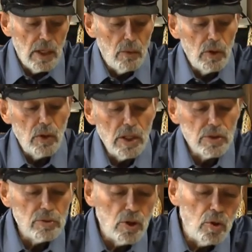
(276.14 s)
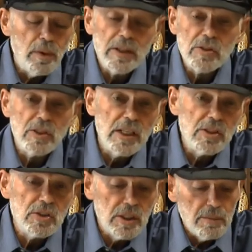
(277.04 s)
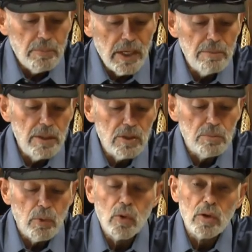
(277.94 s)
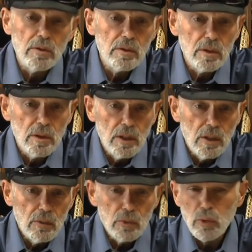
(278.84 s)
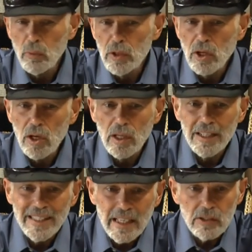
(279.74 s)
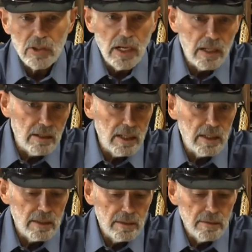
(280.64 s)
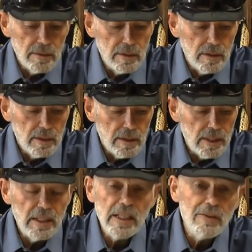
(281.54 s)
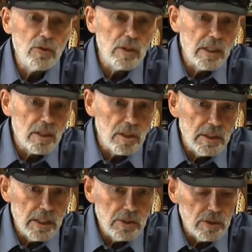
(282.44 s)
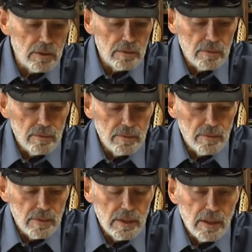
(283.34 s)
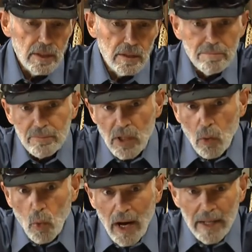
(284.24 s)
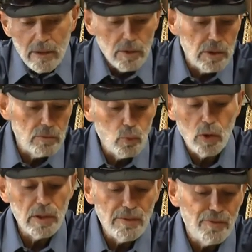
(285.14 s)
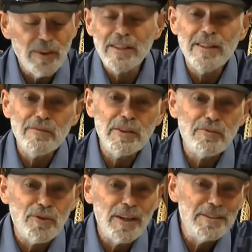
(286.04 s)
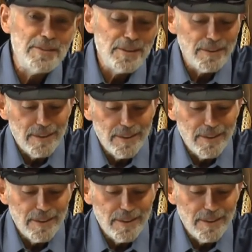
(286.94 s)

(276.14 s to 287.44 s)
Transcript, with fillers: We are also told by the sages that a baby is born with what we call a yetzer hara, an evil inclination, a wild and woolly, fun-loving friend